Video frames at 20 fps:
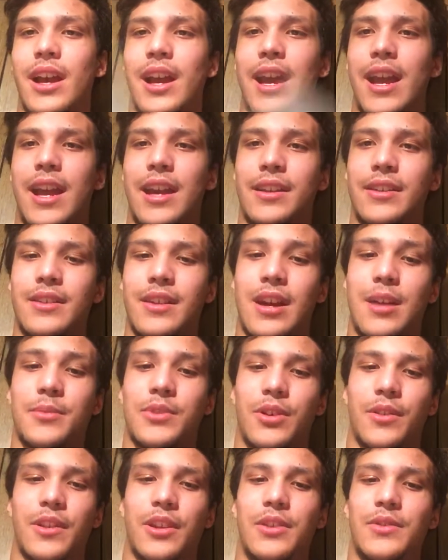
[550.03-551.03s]
And I'm
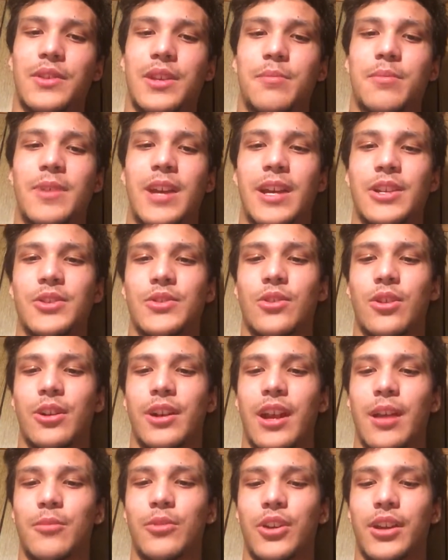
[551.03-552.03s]
sorry that you see pages
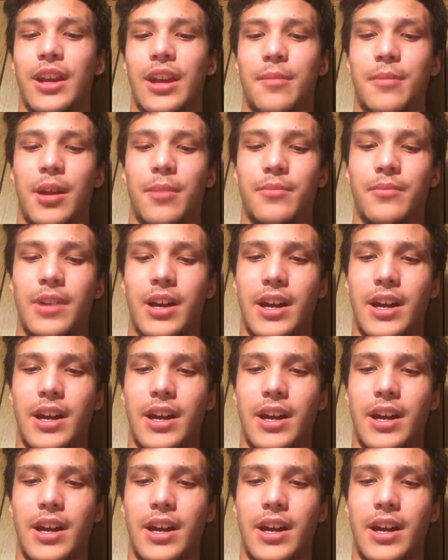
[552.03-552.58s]
turning. I'm looking at my